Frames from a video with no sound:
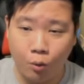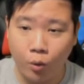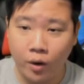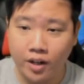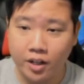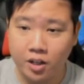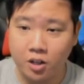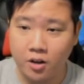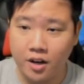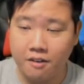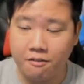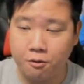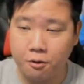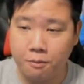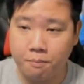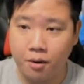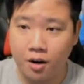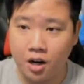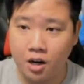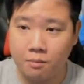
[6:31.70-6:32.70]
want to grind for
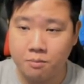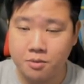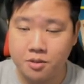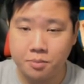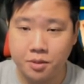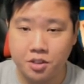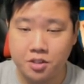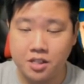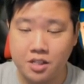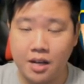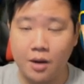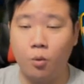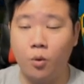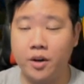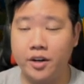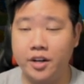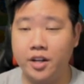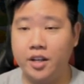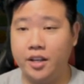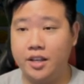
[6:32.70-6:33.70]
barbs because I
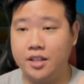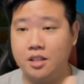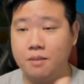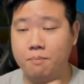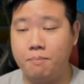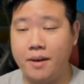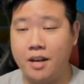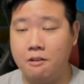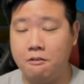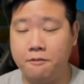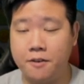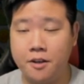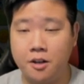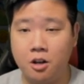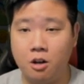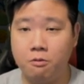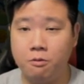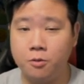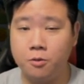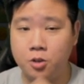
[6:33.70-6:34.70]
want to get the benefit
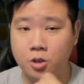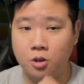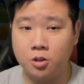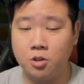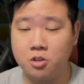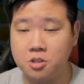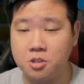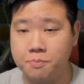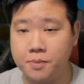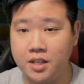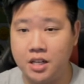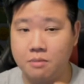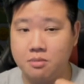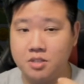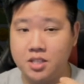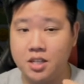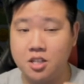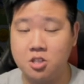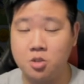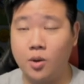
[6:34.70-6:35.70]
of, you know, those speed ups
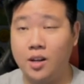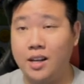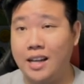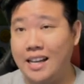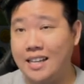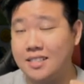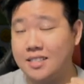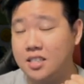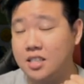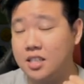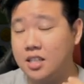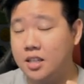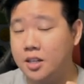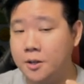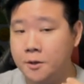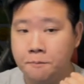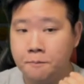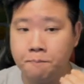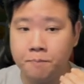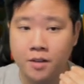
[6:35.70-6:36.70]
and as well as the
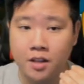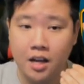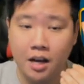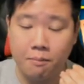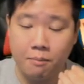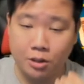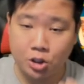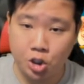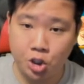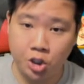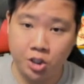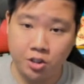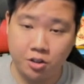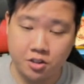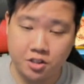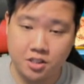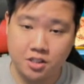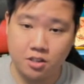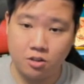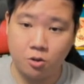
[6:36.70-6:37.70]

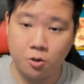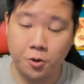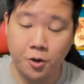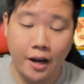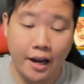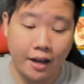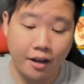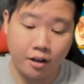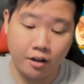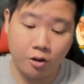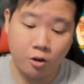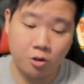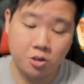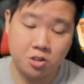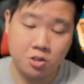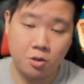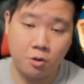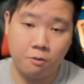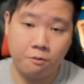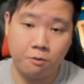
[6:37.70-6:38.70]
materials and
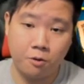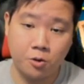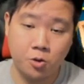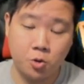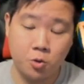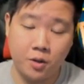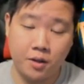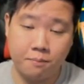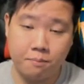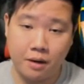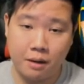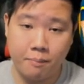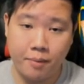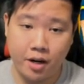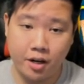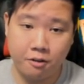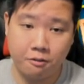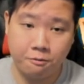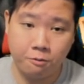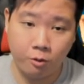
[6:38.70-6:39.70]
also for doing
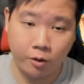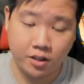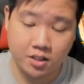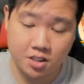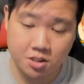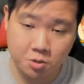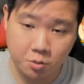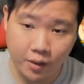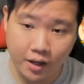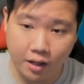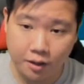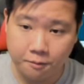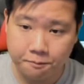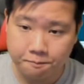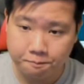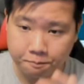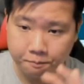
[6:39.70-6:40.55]
barbarian forts as well.